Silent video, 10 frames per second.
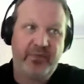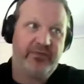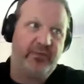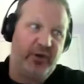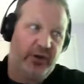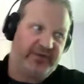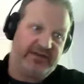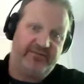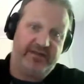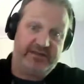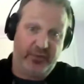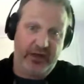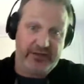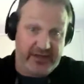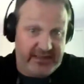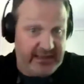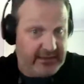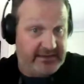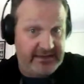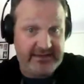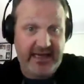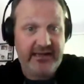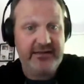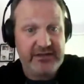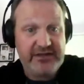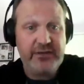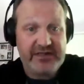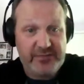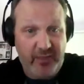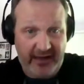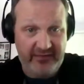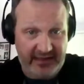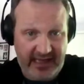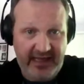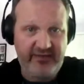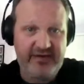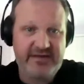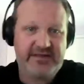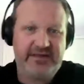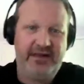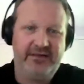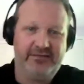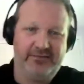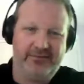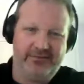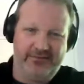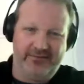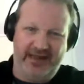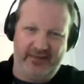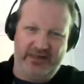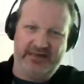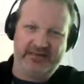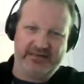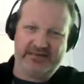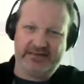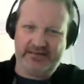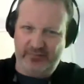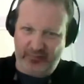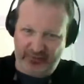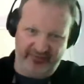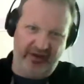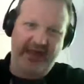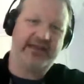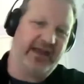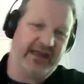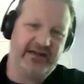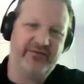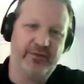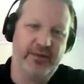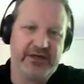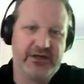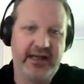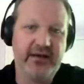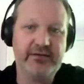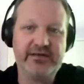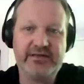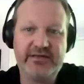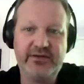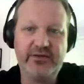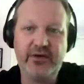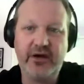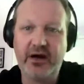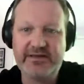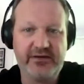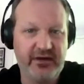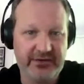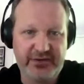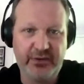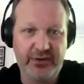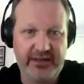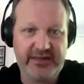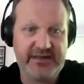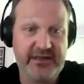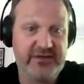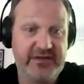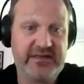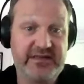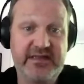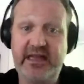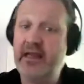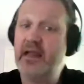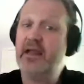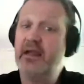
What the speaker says: The purpose of this project is exactly to expand the canvas, and that means providing that information out to arts and culture organizations to say,